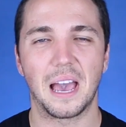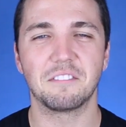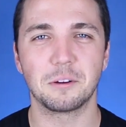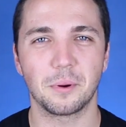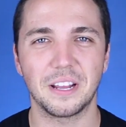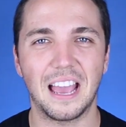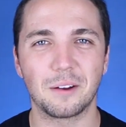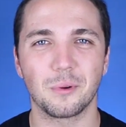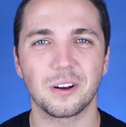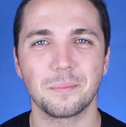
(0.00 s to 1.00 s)
Hey everybody,
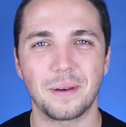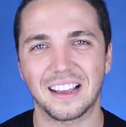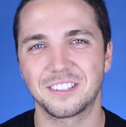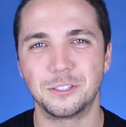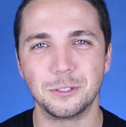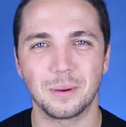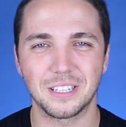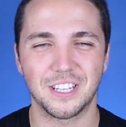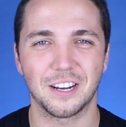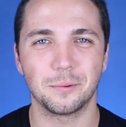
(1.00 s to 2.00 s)
and welcome back to my
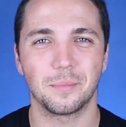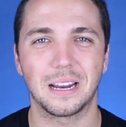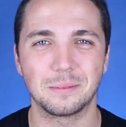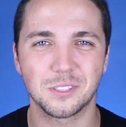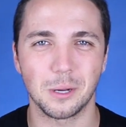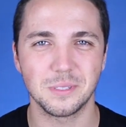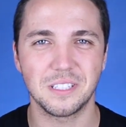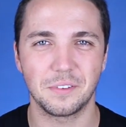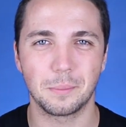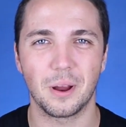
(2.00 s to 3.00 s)
channel. My name's Thomas
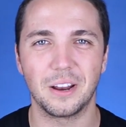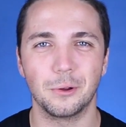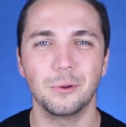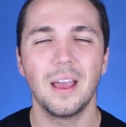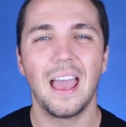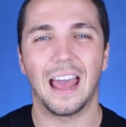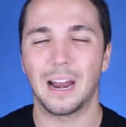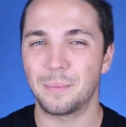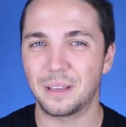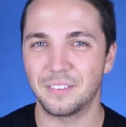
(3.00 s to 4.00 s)
if you're brand new, and
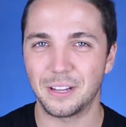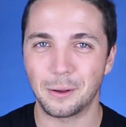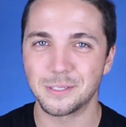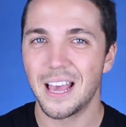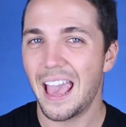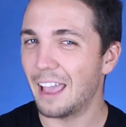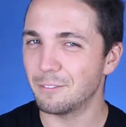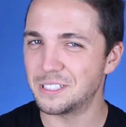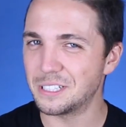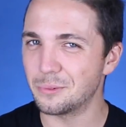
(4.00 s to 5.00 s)
I make videos
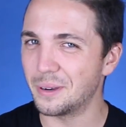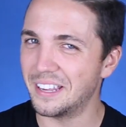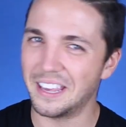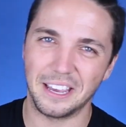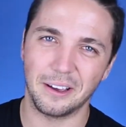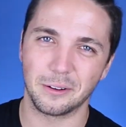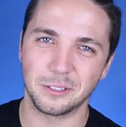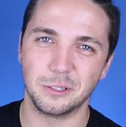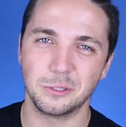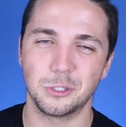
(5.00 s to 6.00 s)
every single week here
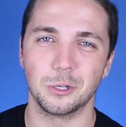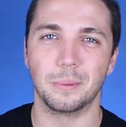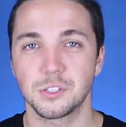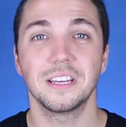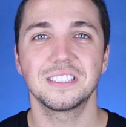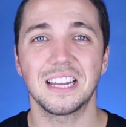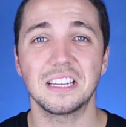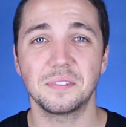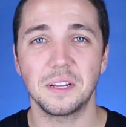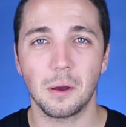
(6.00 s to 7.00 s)
on YouTube. So in
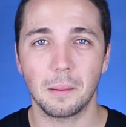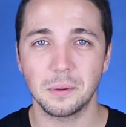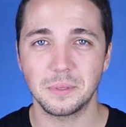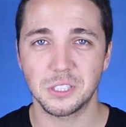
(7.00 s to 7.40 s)
today's video, I'm going to be